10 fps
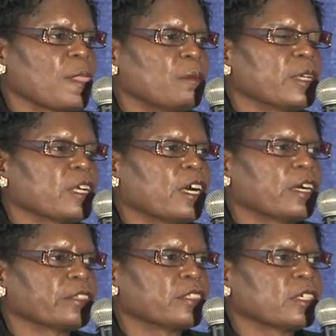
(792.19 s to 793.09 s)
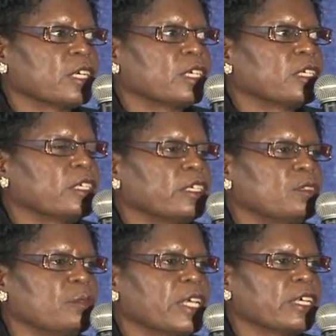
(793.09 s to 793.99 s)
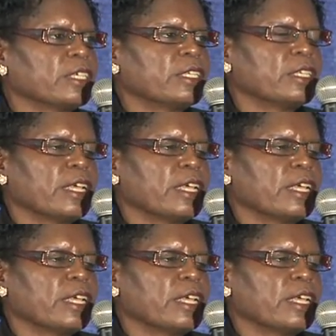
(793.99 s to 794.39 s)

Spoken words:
because these men